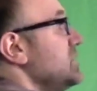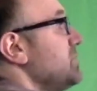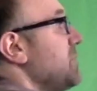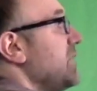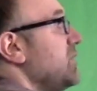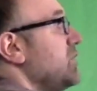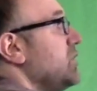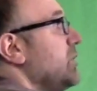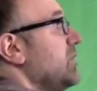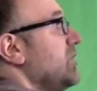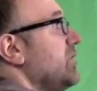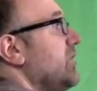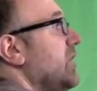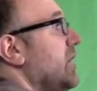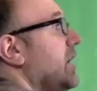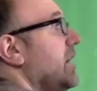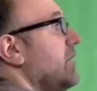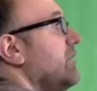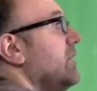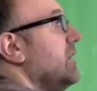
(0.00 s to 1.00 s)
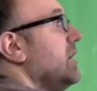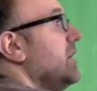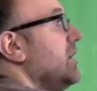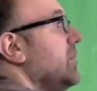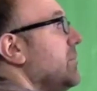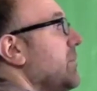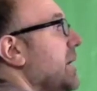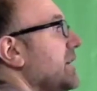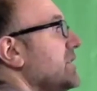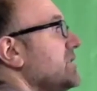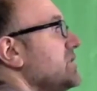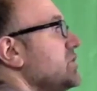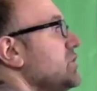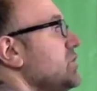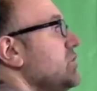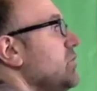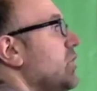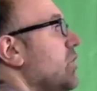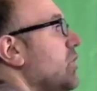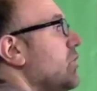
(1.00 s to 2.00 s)
by doing 5 minus
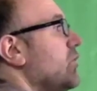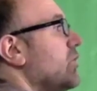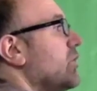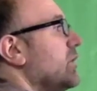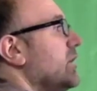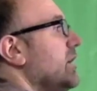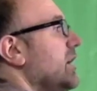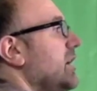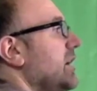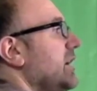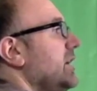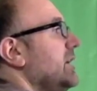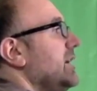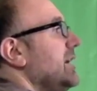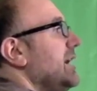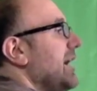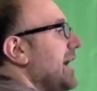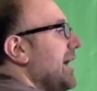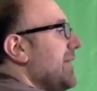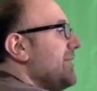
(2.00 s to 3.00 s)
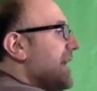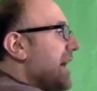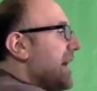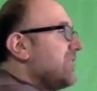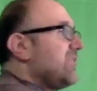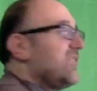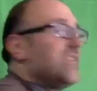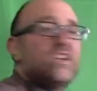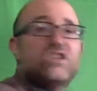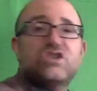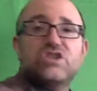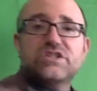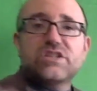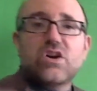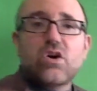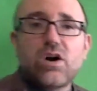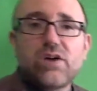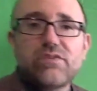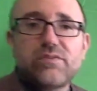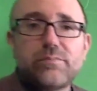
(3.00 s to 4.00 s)
2/9, and that finishes
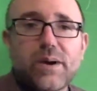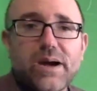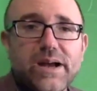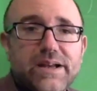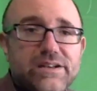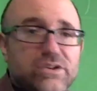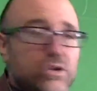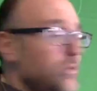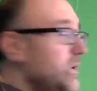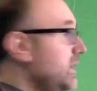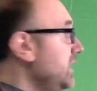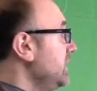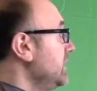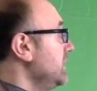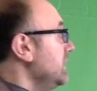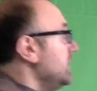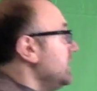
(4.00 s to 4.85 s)
off by doing